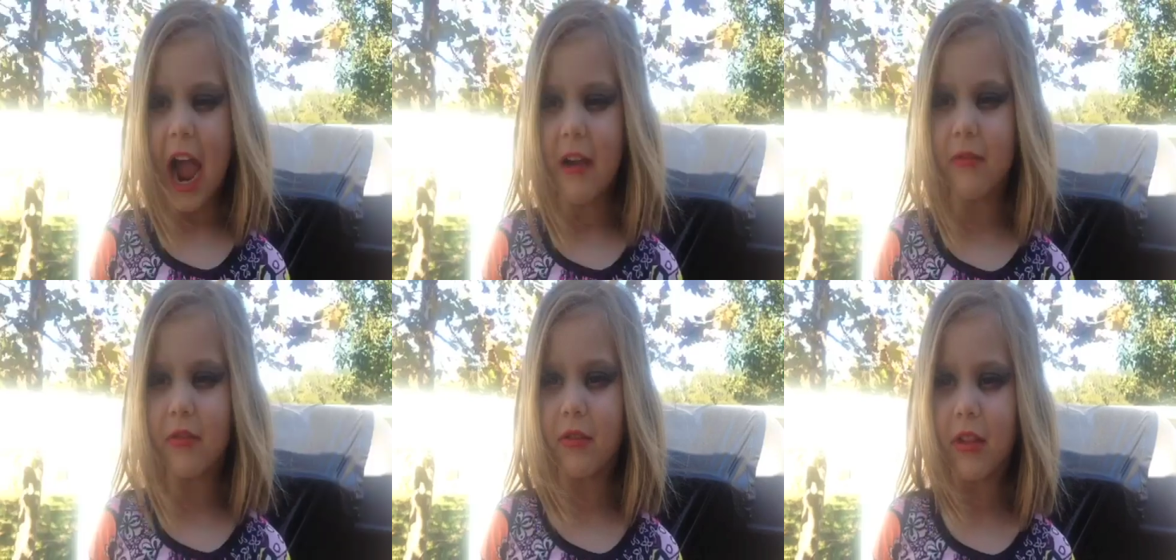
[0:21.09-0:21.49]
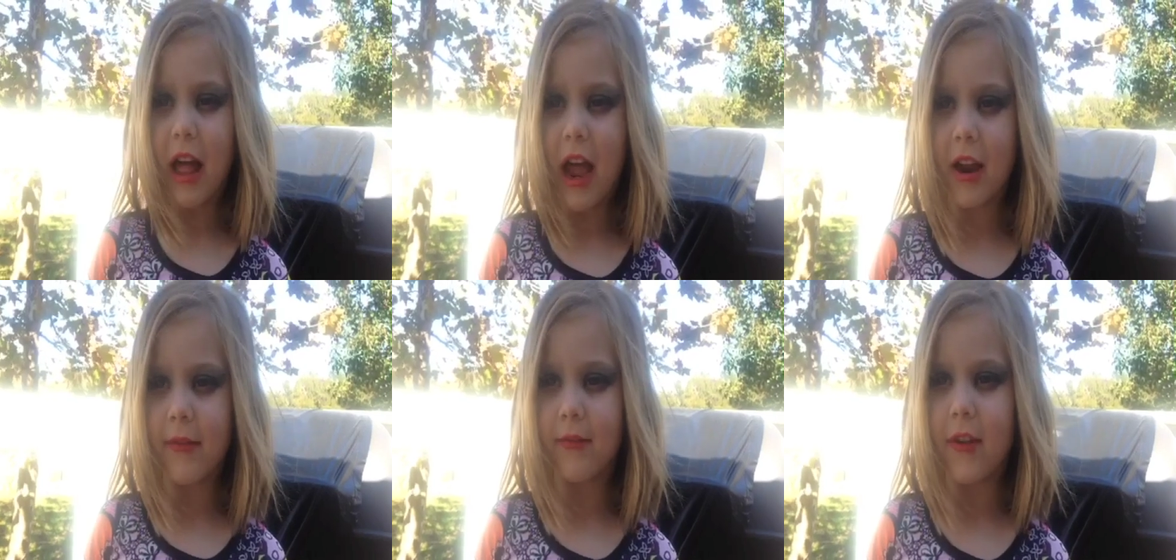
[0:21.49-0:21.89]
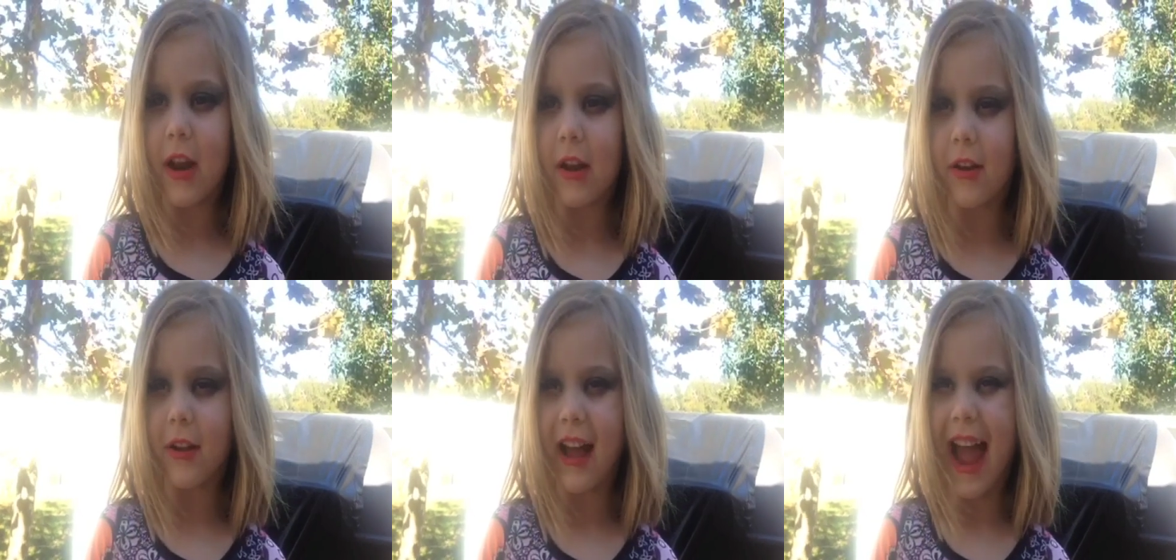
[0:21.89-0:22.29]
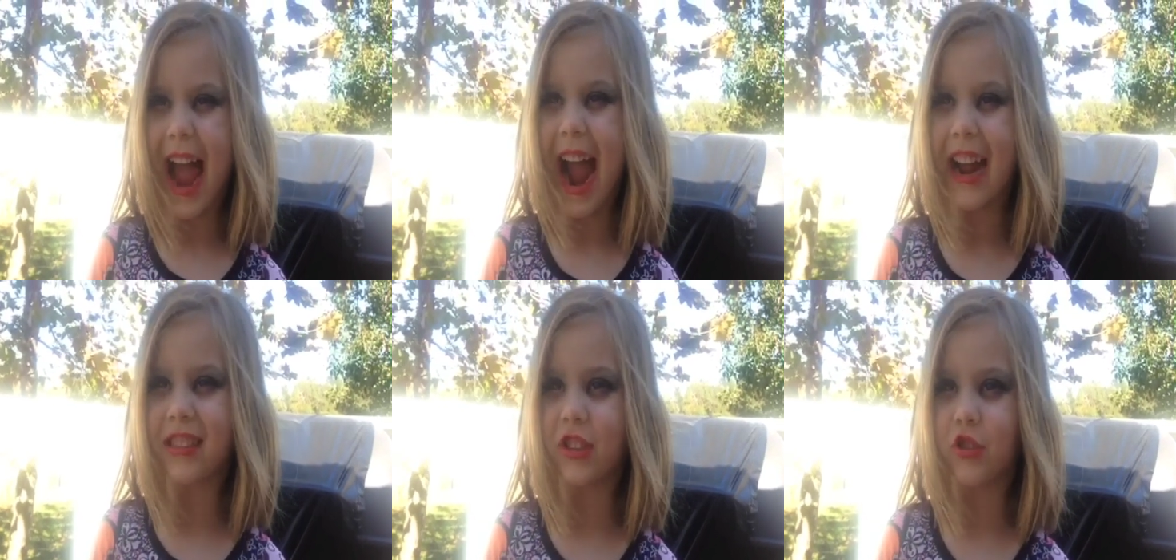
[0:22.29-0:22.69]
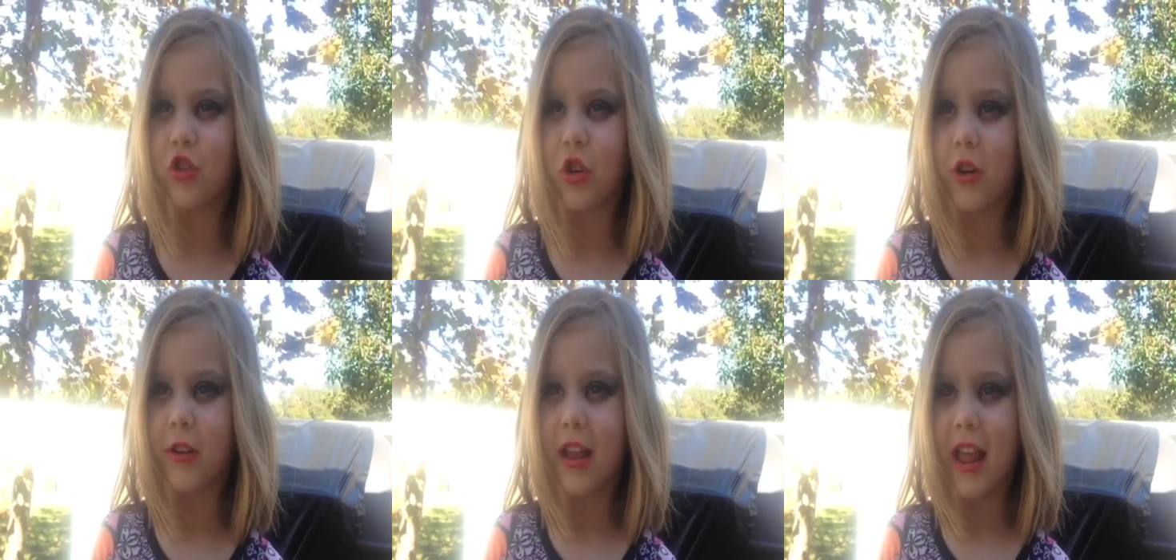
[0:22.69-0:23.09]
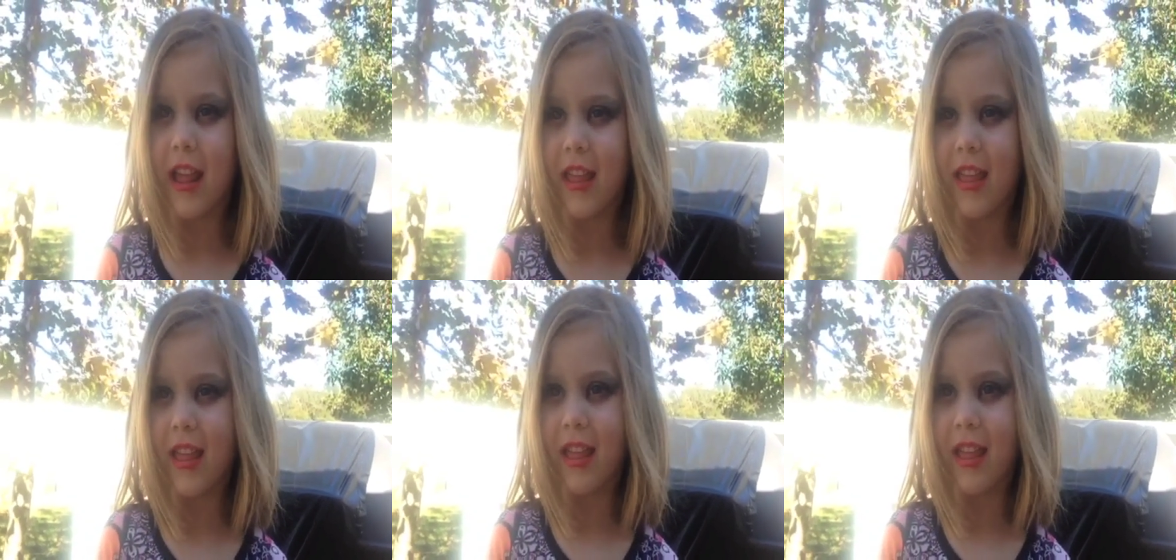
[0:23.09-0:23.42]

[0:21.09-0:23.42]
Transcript: I'm a environmental this.